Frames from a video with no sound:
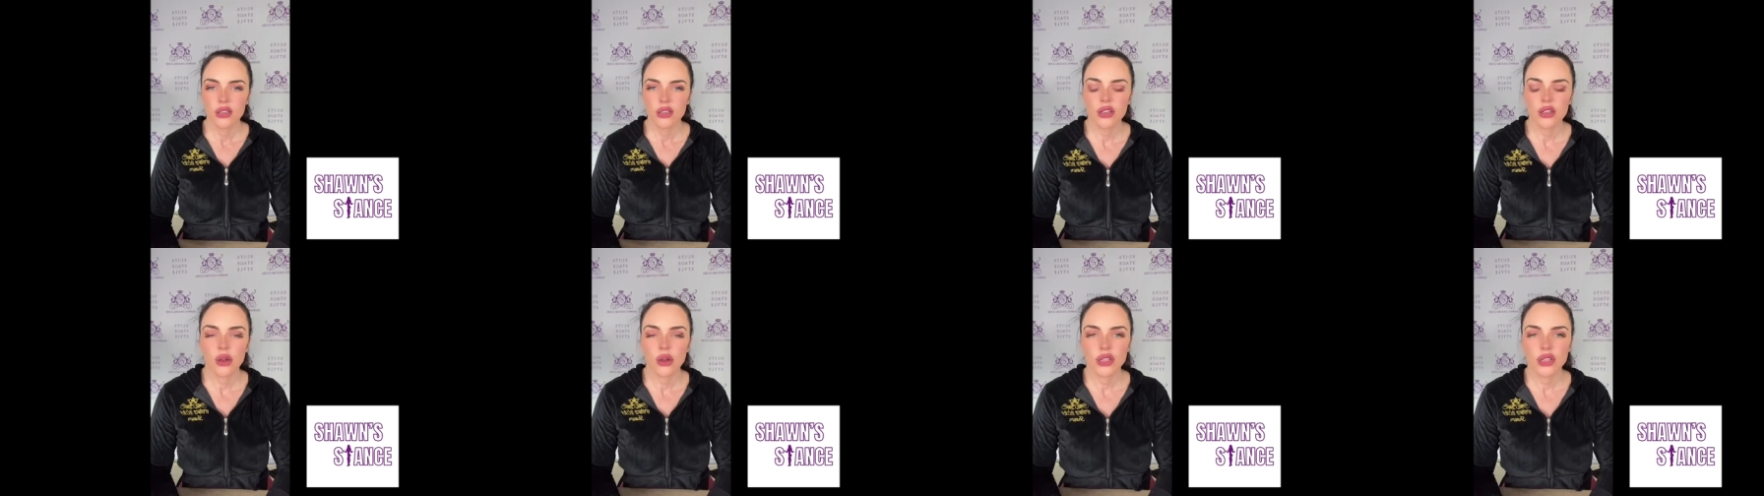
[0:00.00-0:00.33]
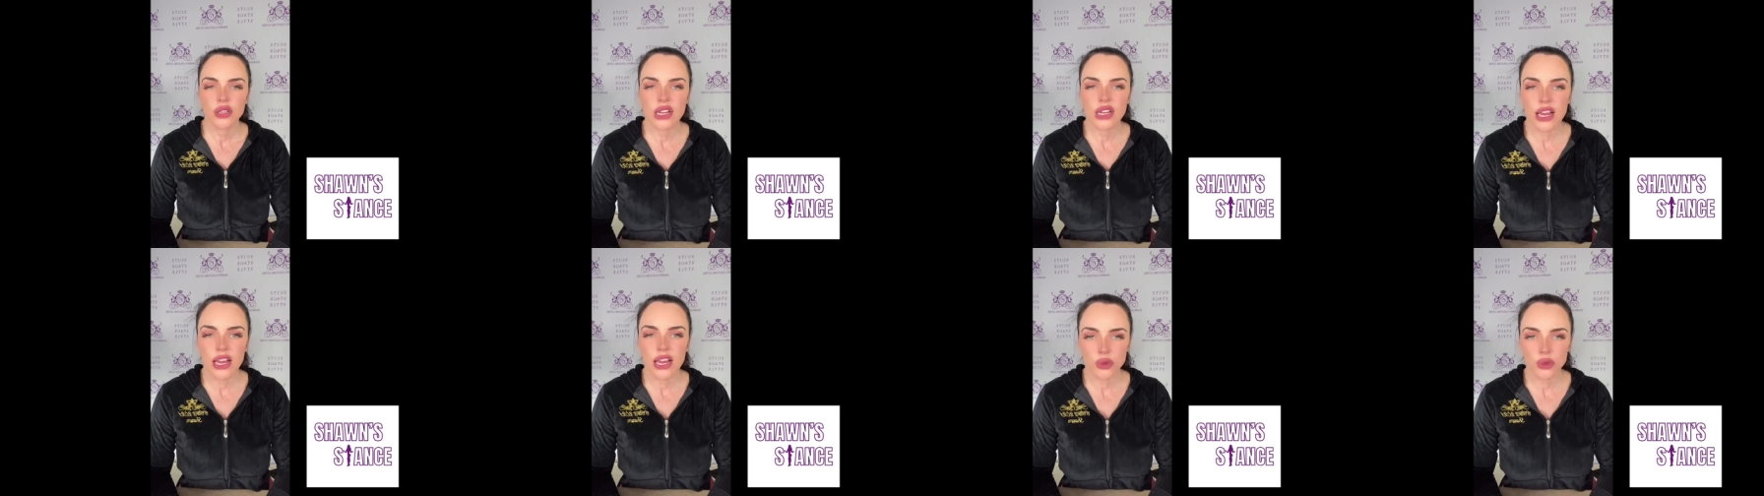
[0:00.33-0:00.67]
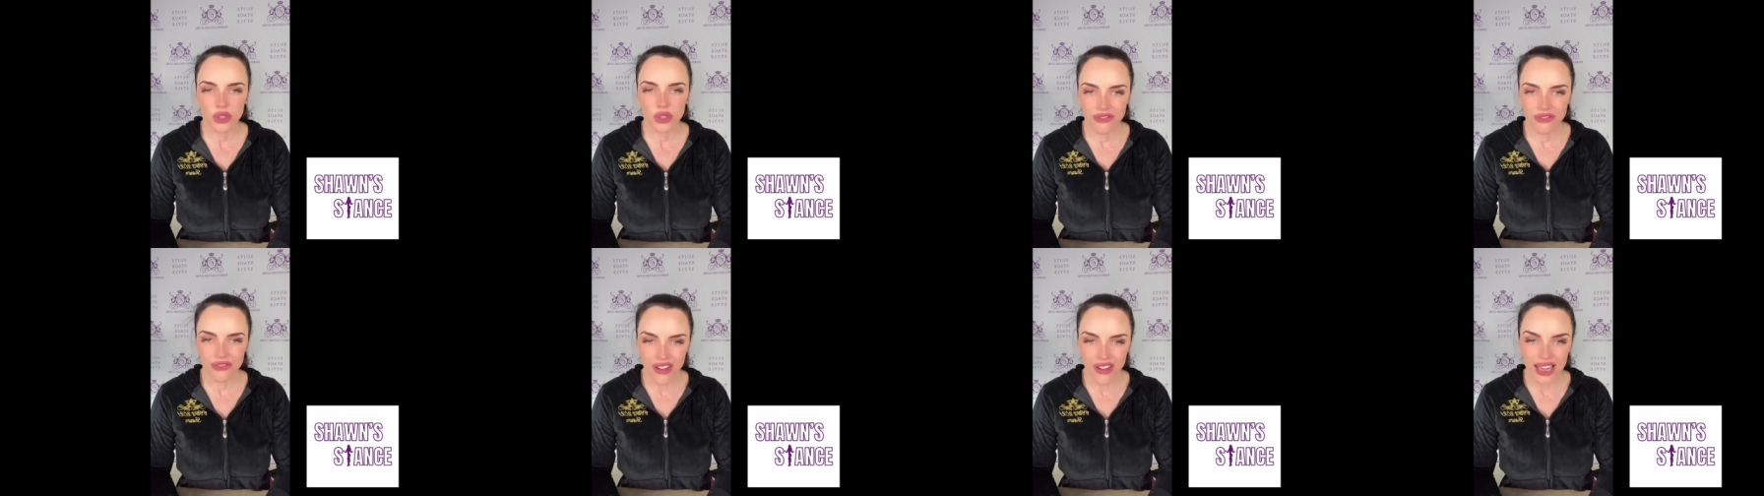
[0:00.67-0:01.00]
So it's an
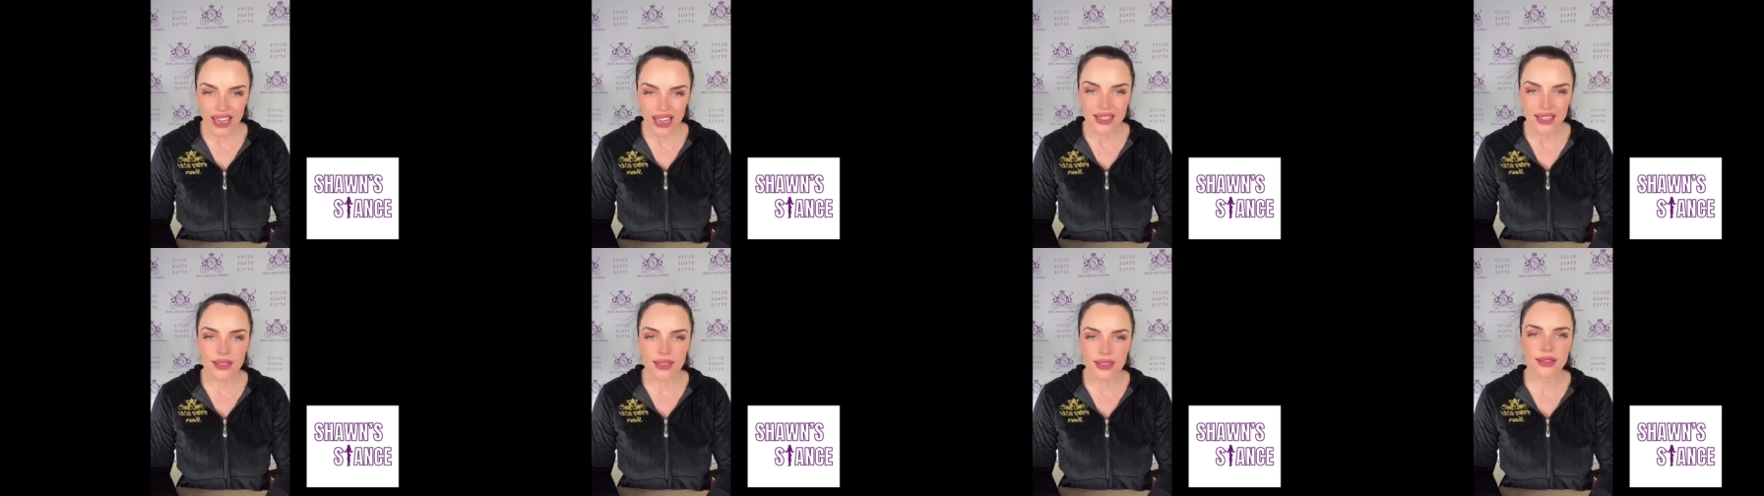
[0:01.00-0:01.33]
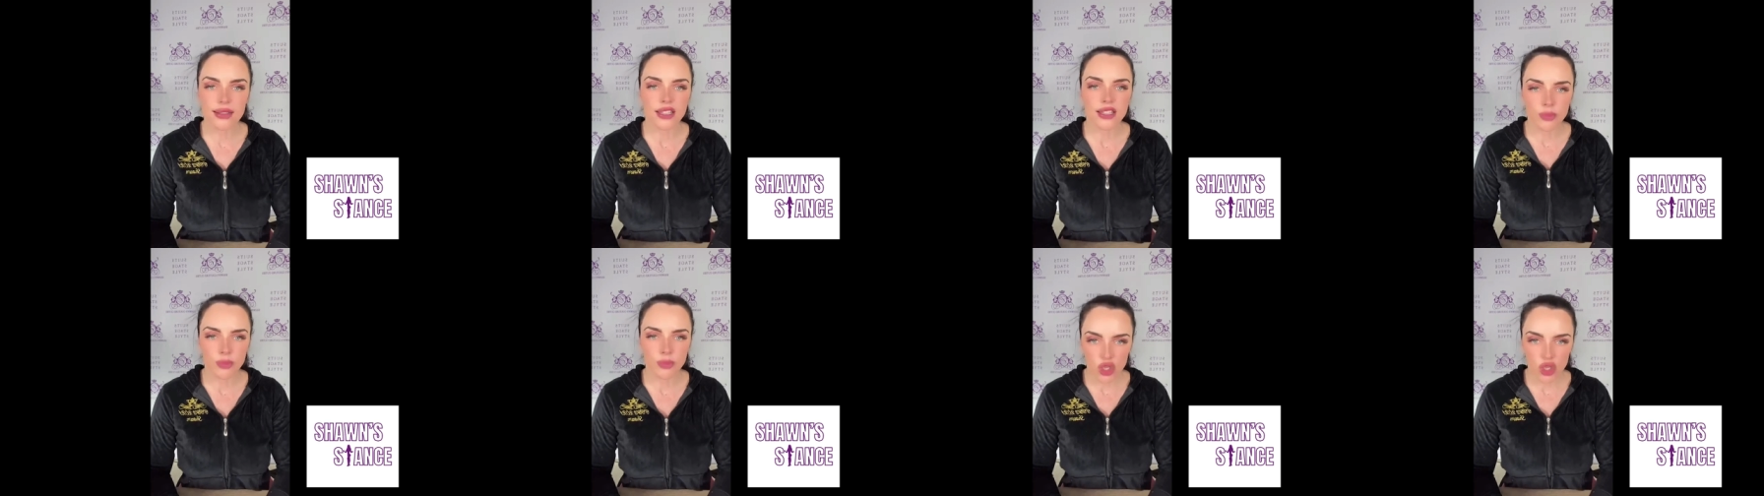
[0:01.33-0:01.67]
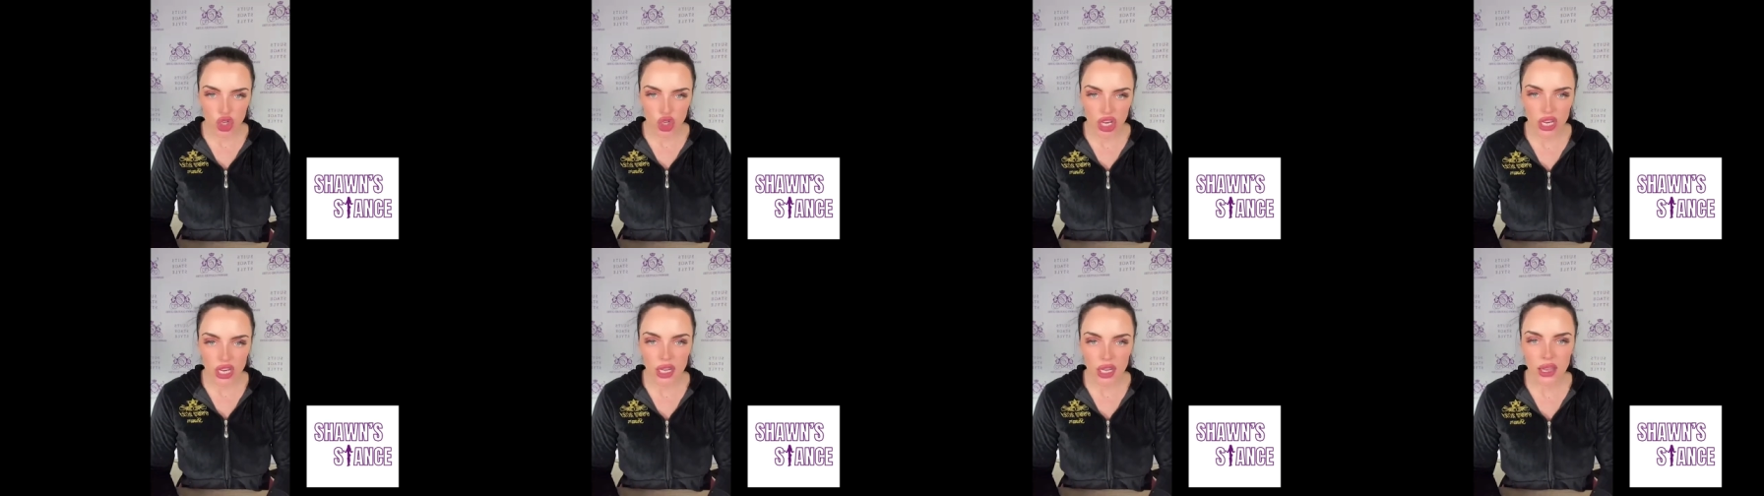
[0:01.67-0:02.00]
actual device. It's a
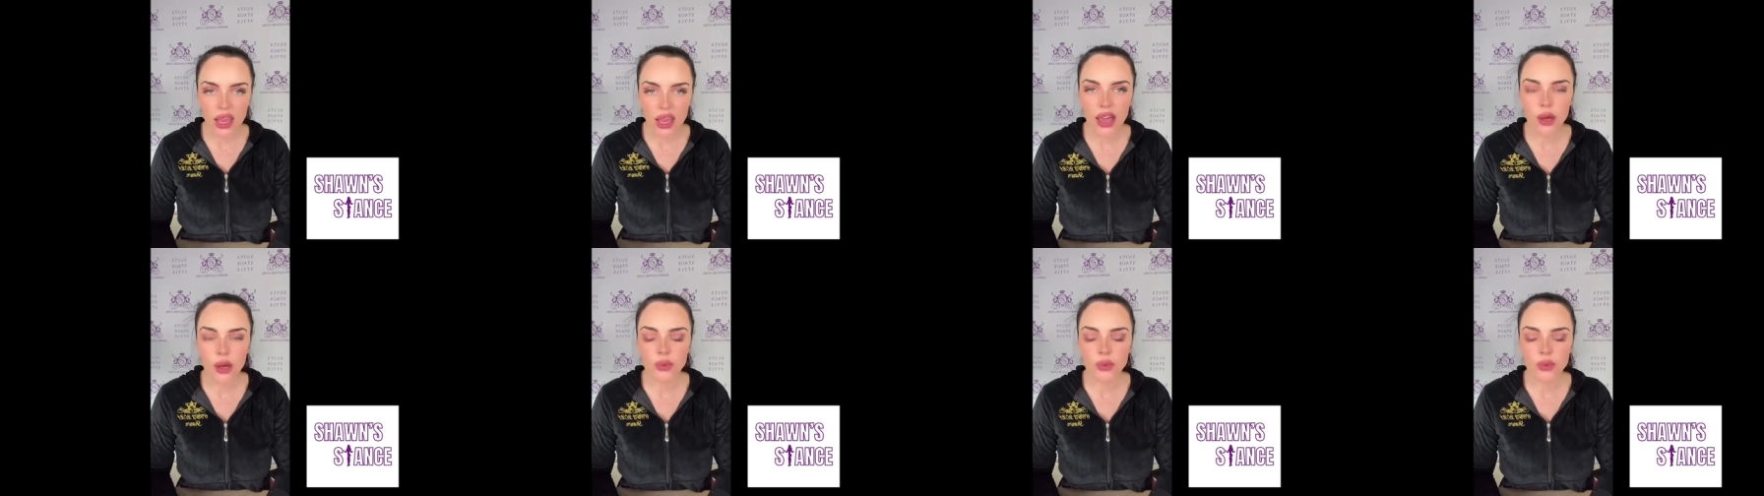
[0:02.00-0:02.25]
machine that